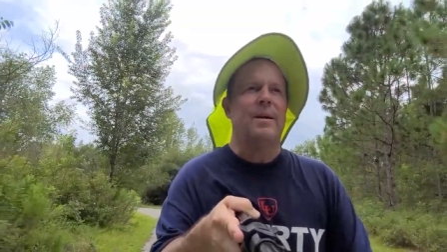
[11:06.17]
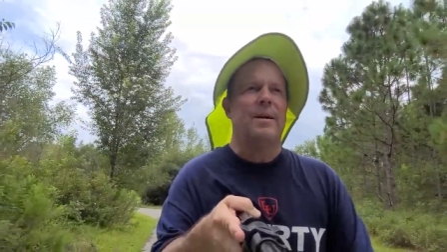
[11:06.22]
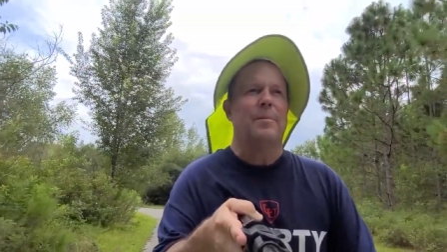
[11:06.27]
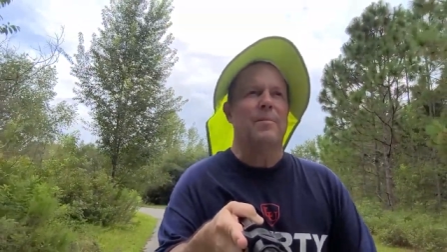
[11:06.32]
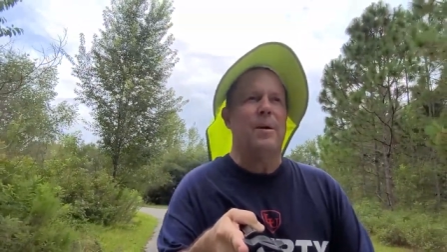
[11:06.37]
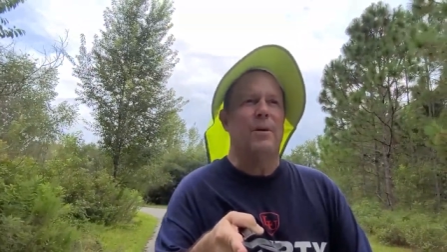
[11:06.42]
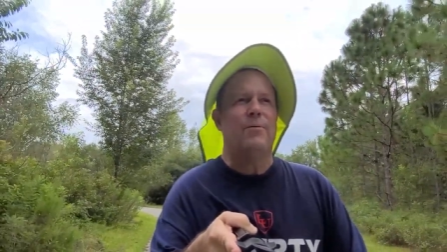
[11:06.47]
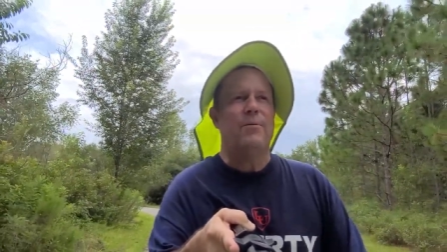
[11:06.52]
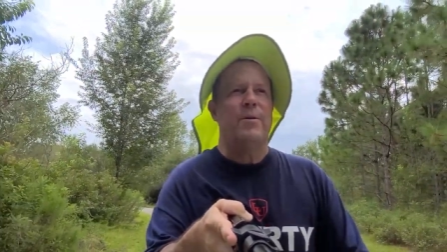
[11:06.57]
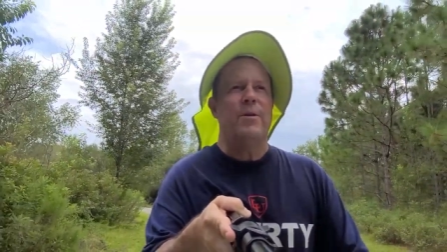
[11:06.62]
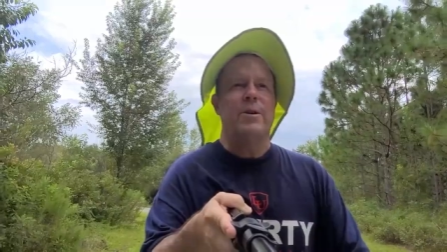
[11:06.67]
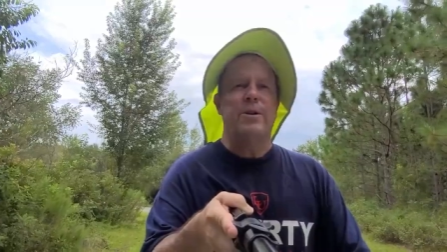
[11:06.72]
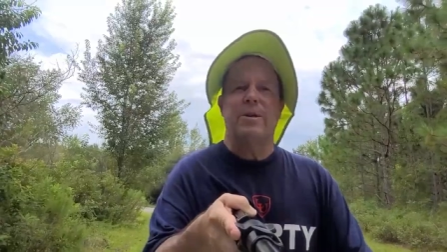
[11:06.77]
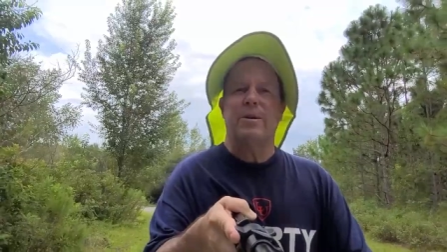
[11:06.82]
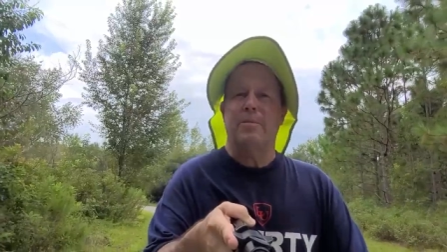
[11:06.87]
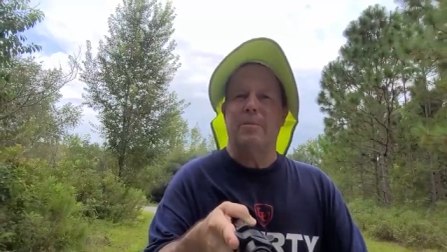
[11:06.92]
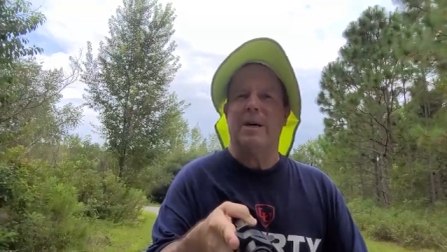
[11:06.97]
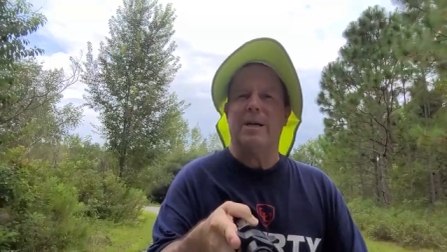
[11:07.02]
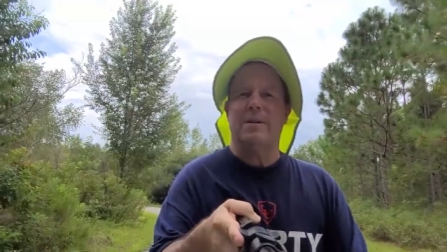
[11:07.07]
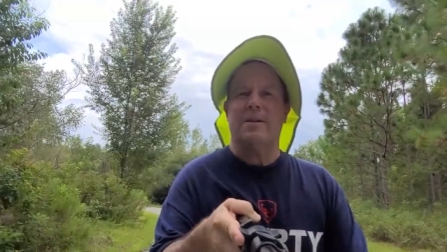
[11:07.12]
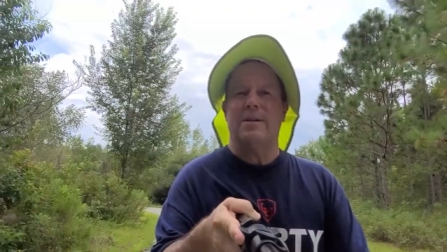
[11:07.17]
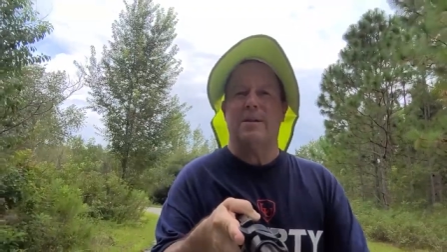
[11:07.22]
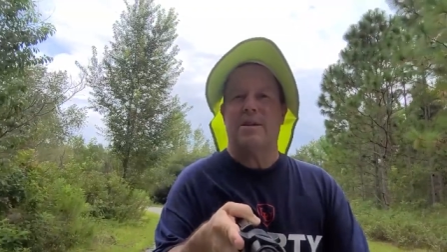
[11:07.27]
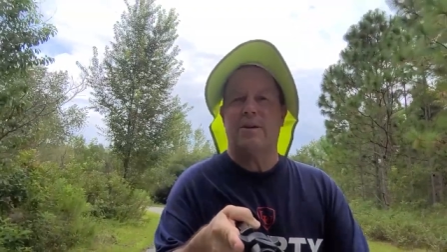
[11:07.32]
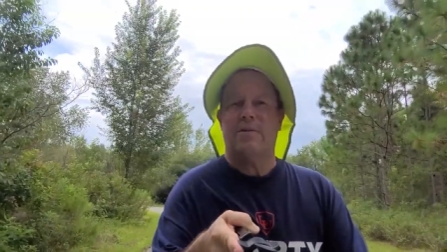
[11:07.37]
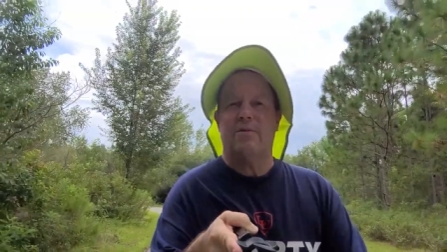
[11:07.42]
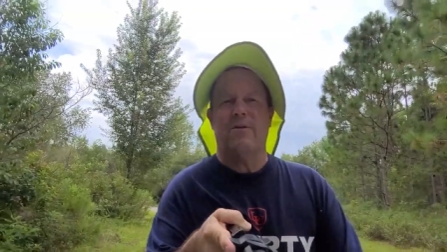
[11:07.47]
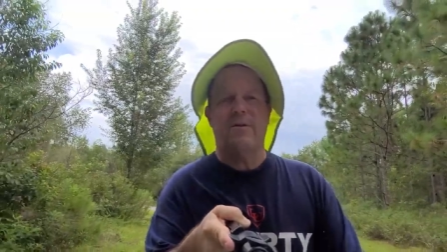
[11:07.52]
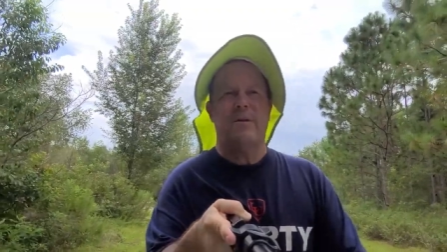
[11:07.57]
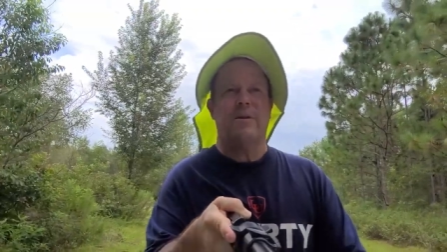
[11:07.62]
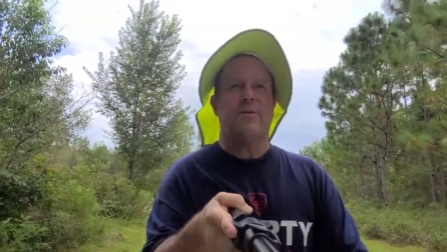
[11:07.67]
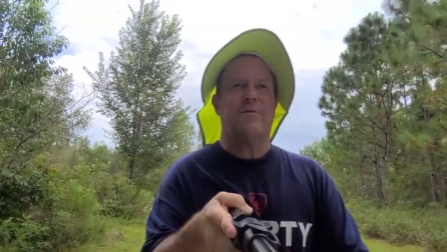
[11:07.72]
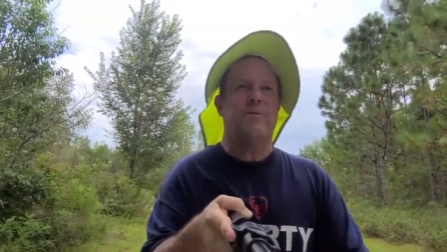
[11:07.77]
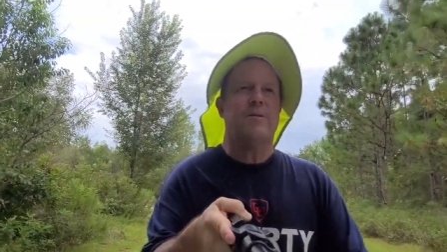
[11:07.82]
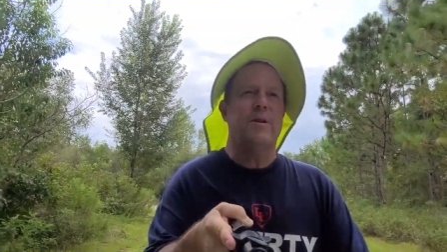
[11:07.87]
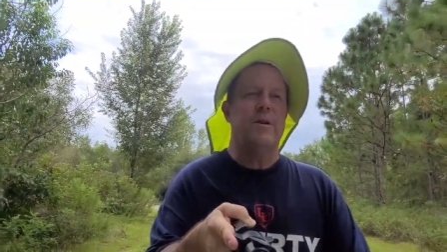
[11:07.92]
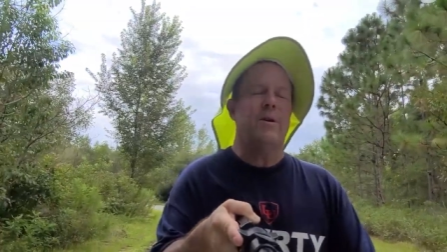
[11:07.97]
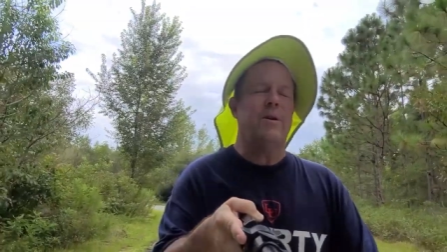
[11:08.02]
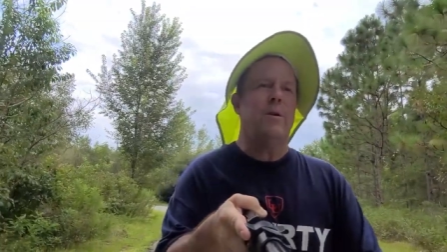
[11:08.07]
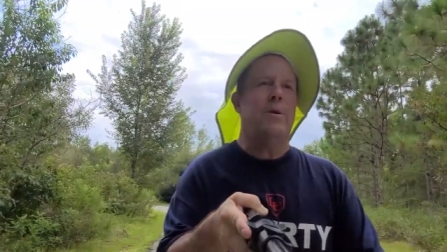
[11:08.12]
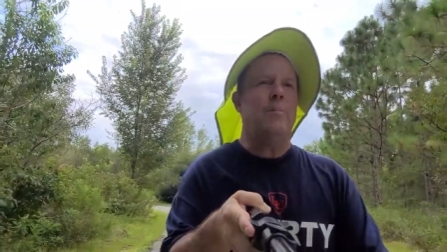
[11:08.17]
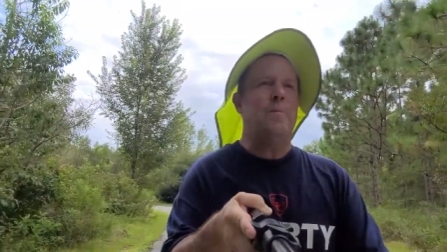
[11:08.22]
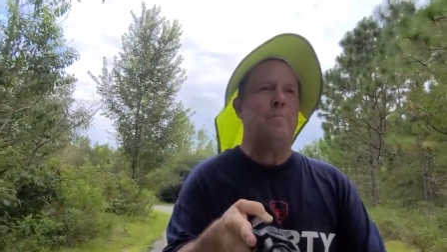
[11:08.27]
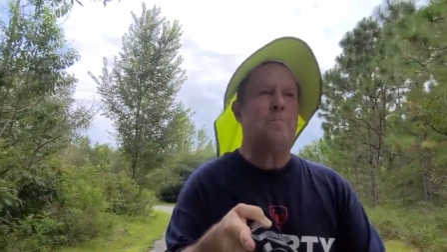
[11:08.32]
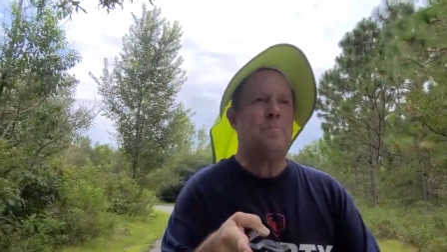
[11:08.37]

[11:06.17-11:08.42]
my finishing message for this video